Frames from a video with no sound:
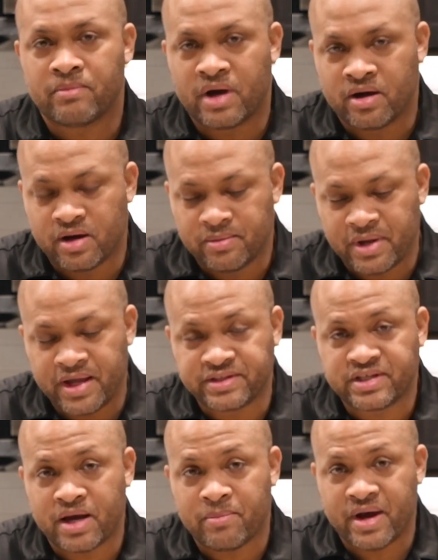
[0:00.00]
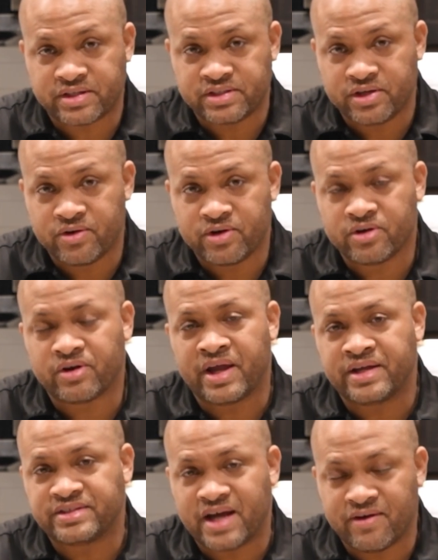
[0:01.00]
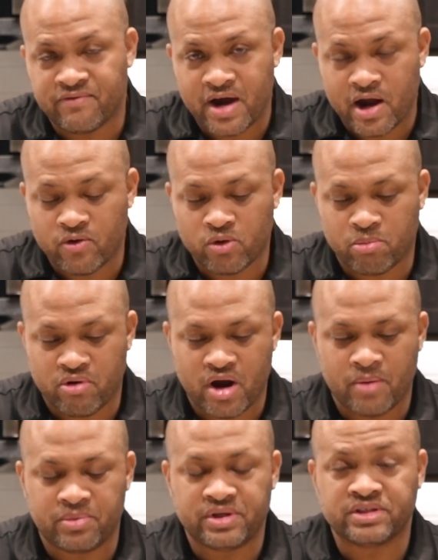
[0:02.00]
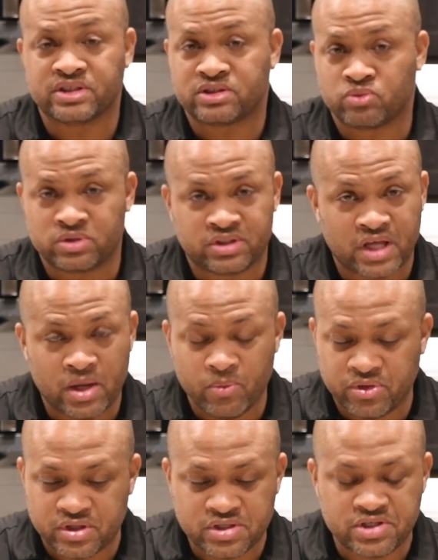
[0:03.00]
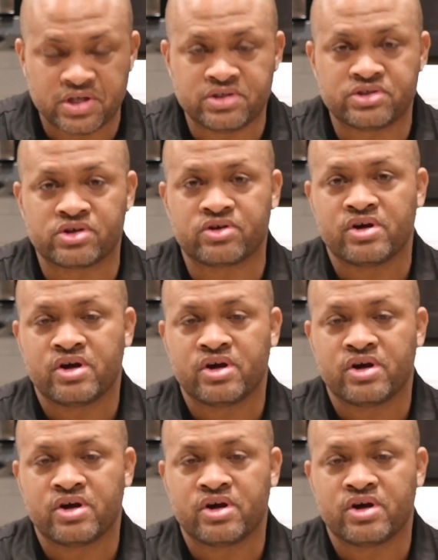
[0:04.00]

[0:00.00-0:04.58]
antibacterial, antiviral properties. It's the same with the ginger